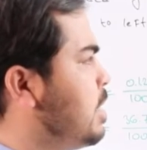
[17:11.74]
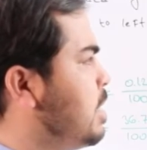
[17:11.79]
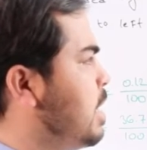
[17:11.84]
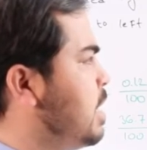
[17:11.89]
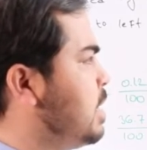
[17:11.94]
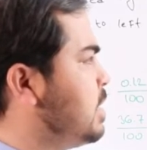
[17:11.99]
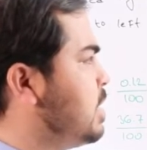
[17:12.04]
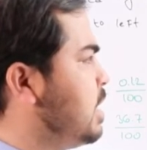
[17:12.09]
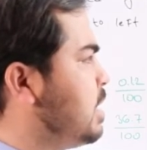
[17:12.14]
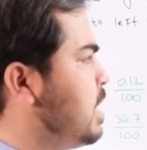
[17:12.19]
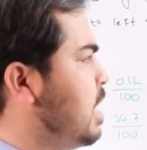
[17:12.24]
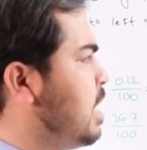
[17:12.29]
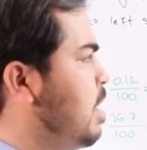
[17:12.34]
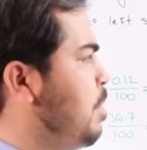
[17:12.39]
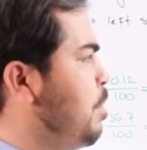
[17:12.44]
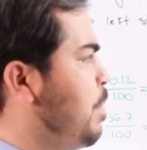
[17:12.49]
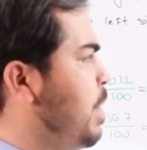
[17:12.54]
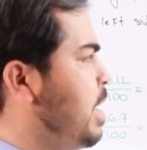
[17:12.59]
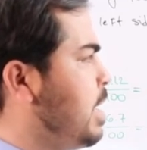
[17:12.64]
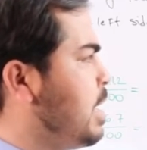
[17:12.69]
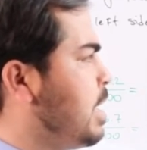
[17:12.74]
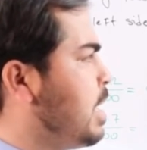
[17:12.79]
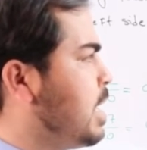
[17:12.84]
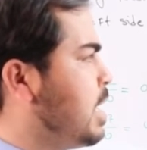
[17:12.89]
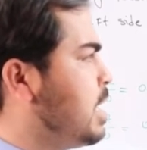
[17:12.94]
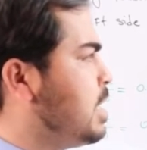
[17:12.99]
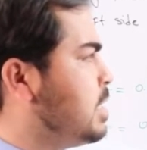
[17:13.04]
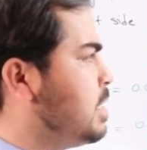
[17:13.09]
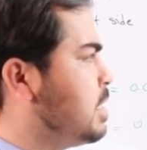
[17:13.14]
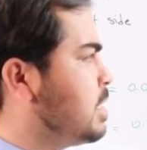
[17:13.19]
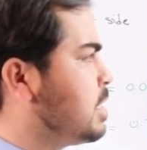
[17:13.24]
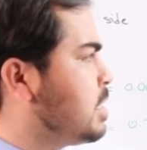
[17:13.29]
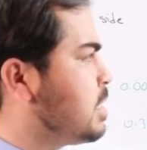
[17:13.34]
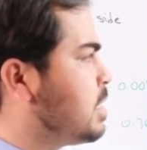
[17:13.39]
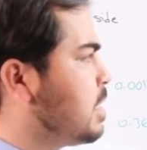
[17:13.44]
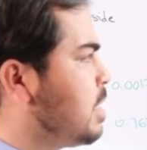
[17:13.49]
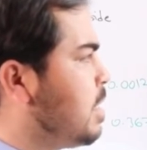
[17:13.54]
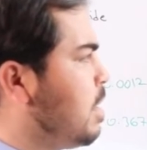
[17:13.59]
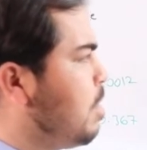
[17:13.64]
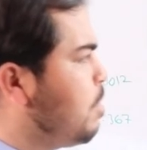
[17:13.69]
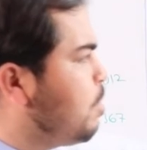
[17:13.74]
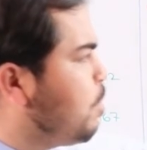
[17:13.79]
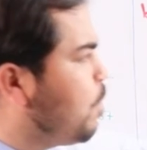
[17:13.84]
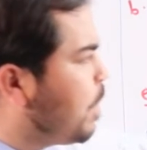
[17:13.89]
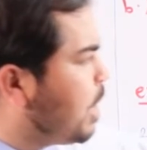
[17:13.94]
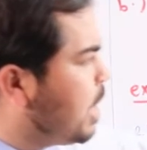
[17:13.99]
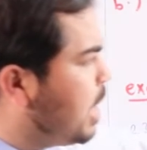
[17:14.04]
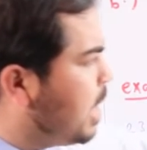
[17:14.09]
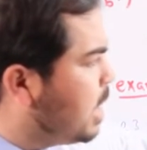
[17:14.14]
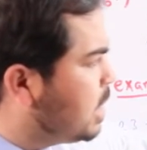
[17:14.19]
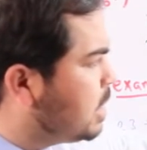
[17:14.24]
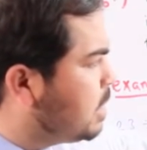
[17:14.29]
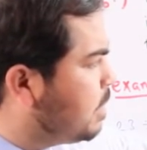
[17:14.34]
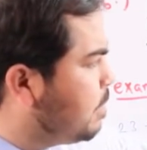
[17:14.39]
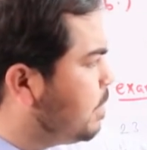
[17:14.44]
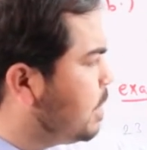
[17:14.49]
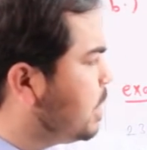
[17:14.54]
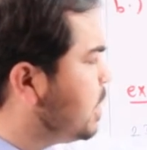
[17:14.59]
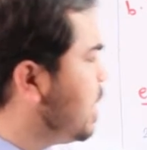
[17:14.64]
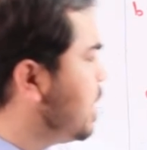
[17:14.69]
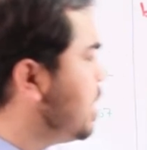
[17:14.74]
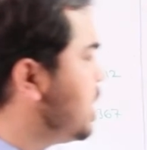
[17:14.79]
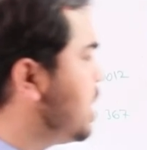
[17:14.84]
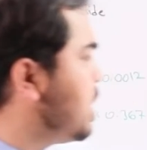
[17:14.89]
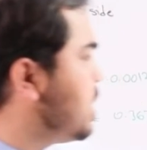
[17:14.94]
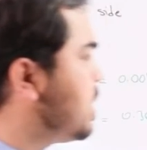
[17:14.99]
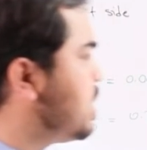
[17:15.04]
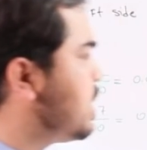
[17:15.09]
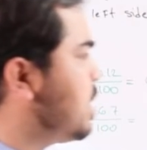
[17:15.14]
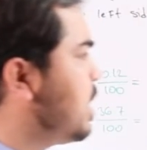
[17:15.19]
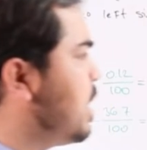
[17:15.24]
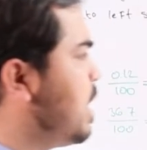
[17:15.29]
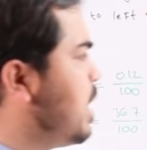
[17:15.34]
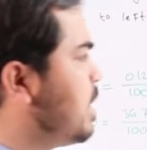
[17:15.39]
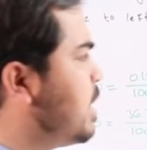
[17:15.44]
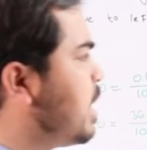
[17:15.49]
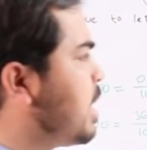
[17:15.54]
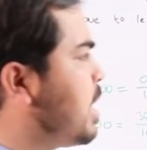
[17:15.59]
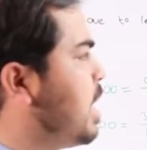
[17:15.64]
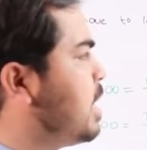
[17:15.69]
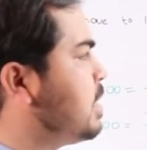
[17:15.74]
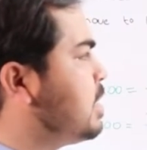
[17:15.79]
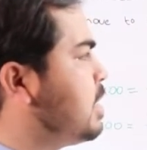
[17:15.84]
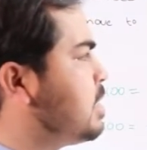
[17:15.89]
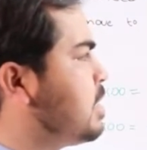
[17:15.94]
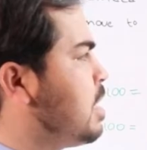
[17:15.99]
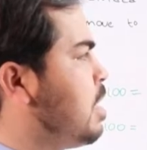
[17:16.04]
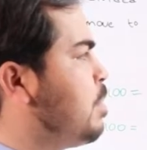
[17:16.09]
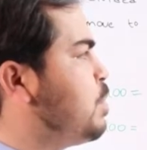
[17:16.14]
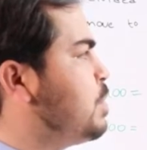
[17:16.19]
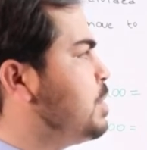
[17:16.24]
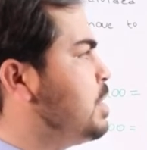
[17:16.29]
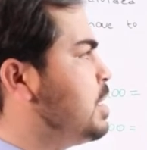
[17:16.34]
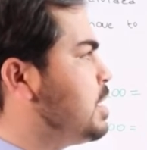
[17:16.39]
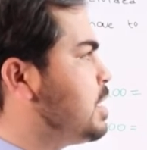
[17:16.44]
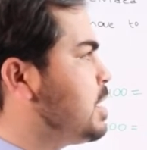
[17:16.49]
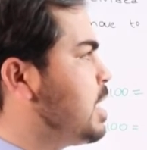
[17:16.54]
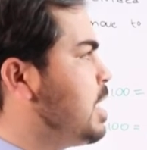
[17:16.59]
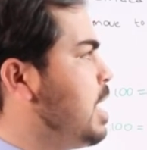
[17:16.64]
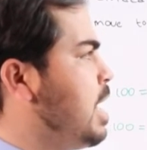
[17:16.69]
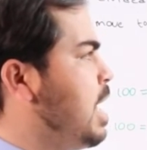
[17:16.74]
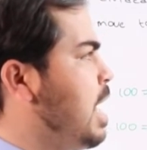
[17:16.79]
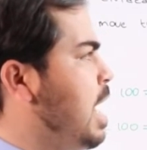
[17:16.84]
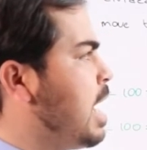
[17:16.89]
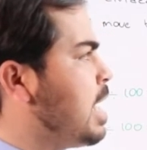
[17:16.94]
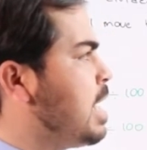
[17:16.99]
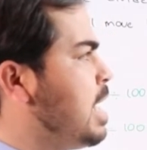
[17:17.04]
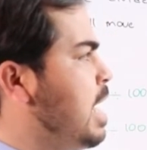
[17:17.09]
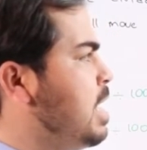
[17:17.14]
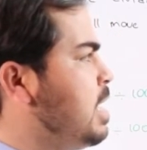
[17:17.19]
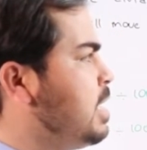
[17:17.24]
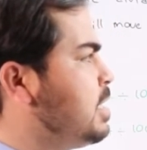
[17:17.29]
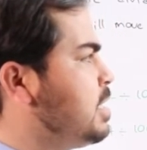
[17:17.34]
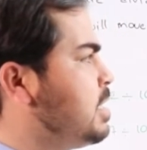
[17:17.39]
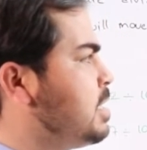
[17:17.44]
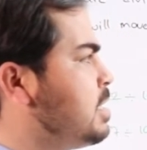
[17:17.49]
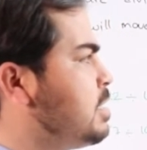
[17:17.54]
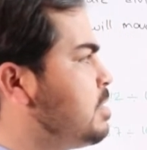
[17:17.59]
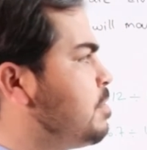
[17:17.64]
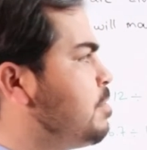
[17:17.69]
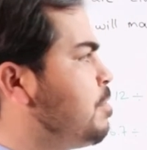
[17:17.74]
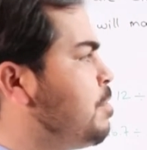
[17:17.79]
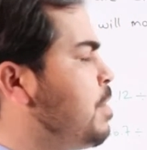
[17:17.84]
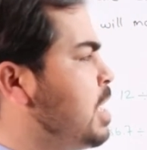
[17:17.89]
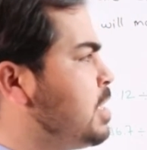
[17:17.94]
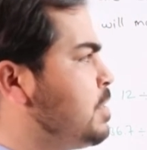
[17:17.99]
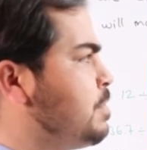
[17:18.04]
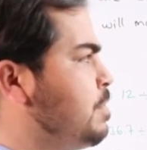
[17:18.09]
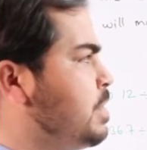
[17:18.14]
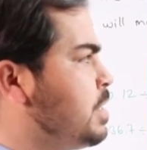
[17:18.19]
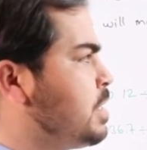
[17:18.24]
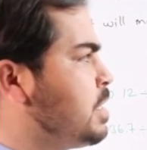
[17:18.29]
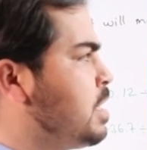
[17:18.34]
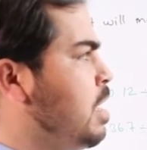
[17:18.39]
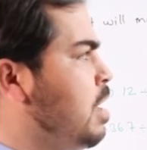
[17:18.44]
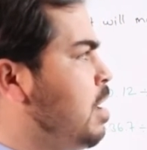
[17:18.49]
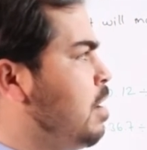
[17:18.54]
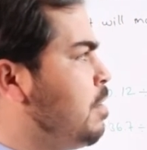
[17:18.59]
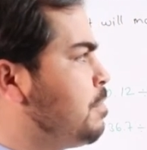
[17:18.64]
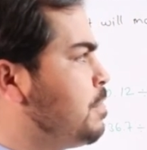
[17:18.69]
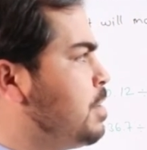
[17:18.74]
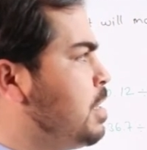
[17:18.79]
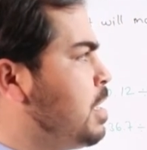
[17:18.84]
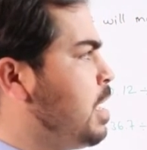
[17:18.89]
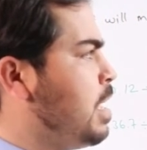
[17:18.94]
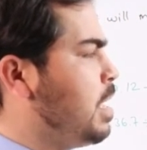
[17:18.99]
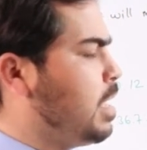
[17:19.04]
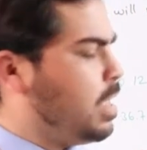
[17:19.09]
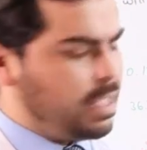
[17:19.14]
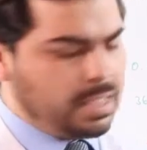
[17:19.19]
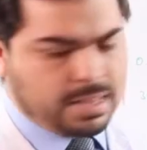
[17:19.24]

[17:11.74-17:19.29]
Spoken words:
the number increases. For negative integers, the case is opposite. Again, it is vice versa of the